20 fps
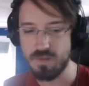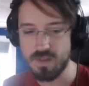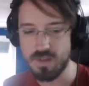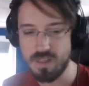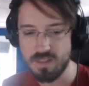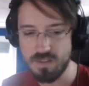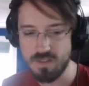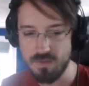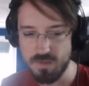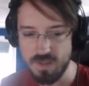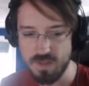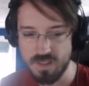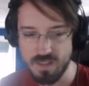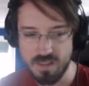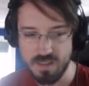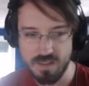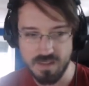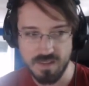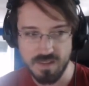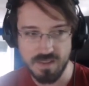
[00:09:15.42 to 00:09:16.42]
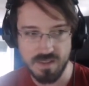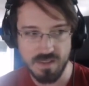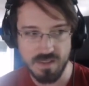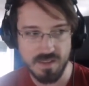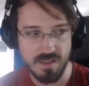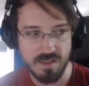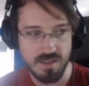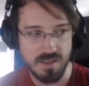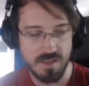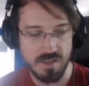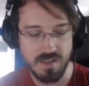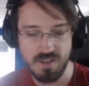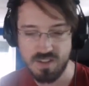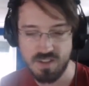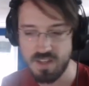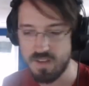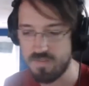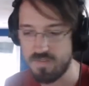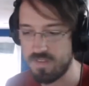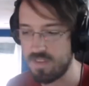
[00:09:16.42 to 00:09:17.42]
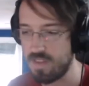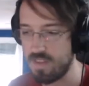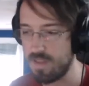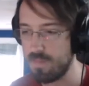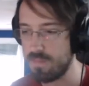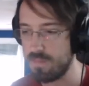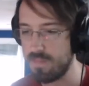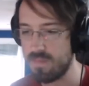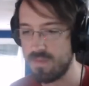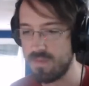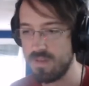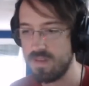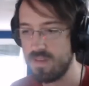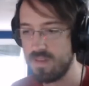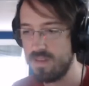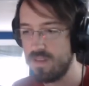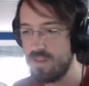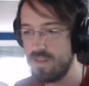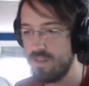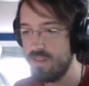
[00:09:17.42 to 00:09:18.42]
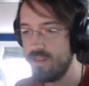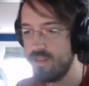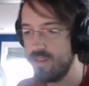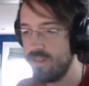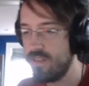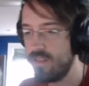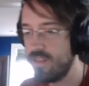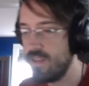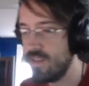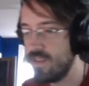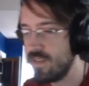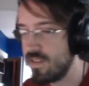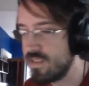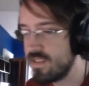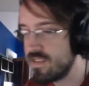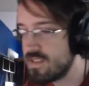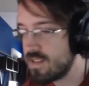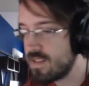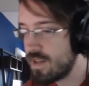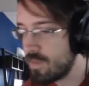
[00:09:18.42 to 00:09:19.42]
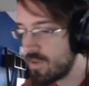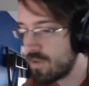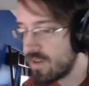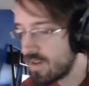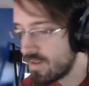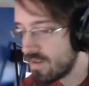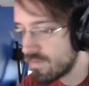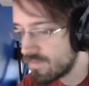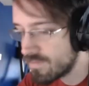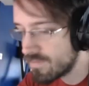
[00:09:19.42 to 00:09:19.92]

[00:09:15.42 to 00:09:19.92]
we're not doing a chef theme thing this time around.